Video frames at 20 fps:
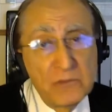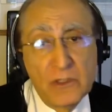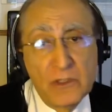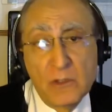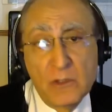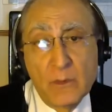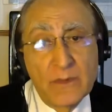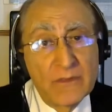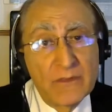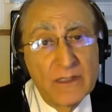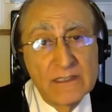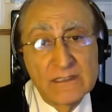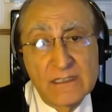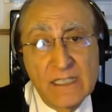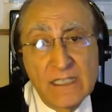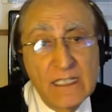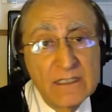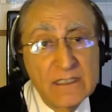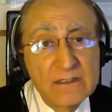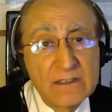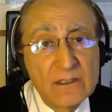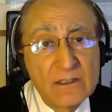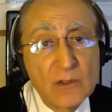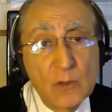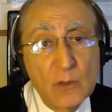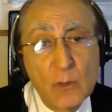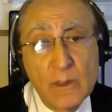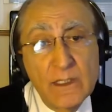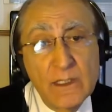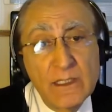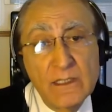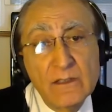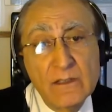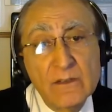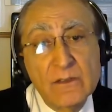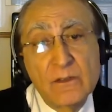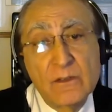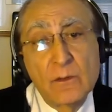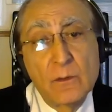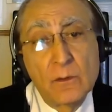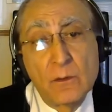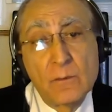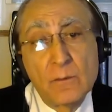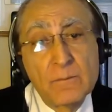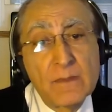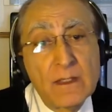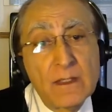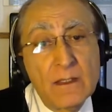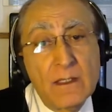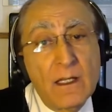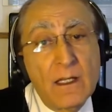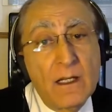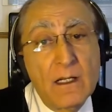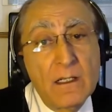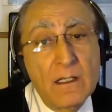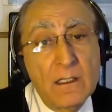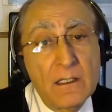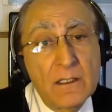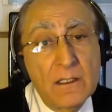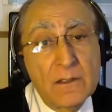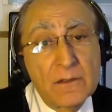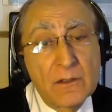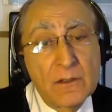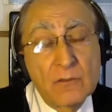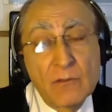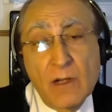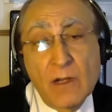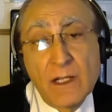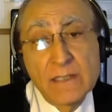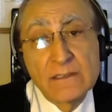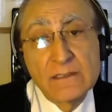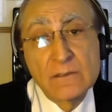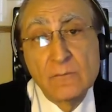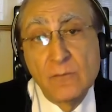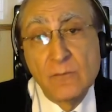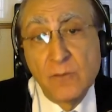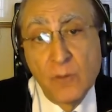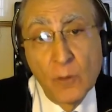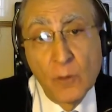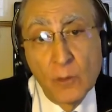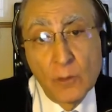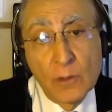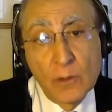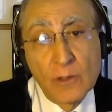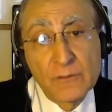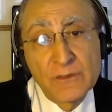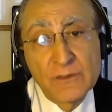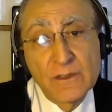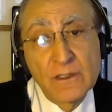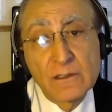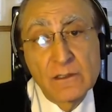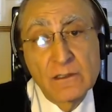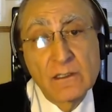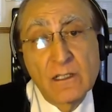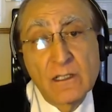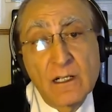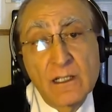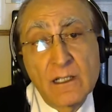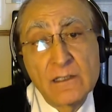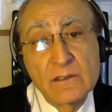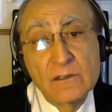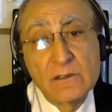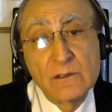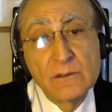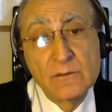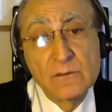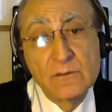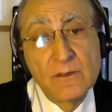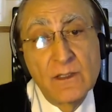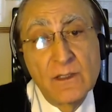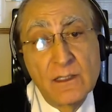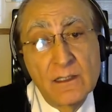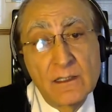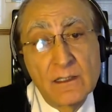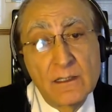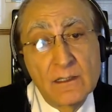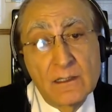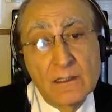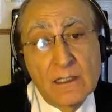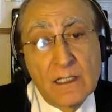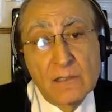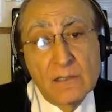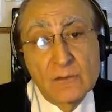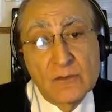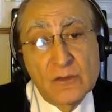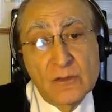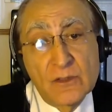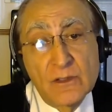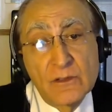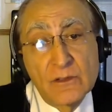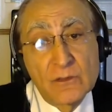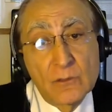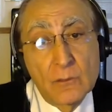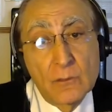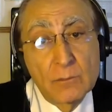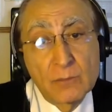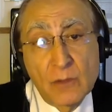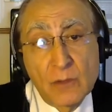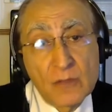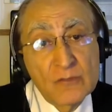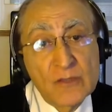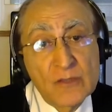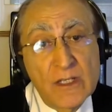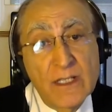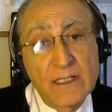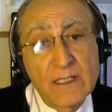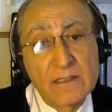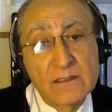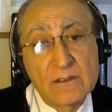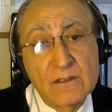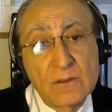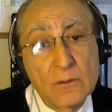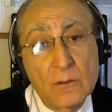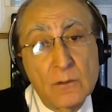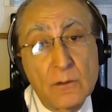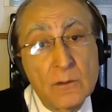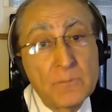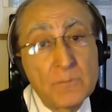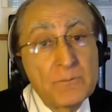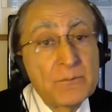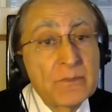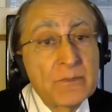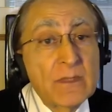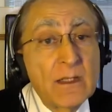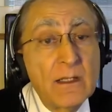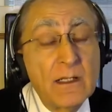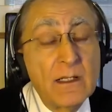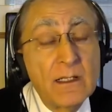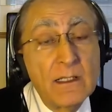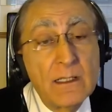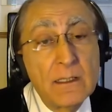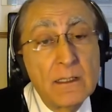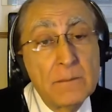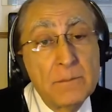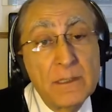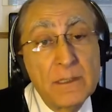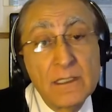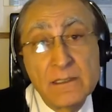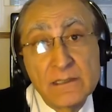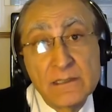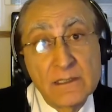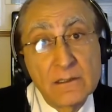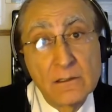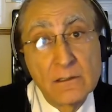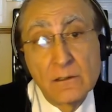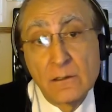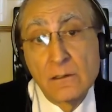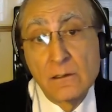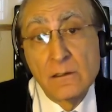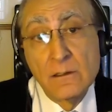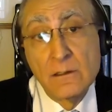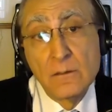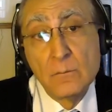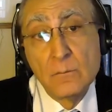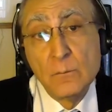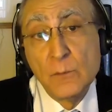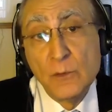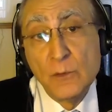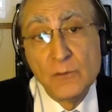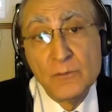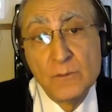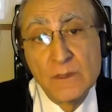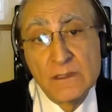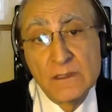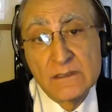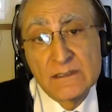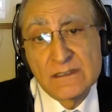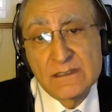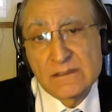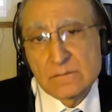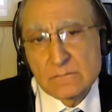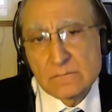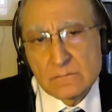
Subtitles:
whether it's kings and queens or the rise and fall of certain kinds of cultures or projects or political movements,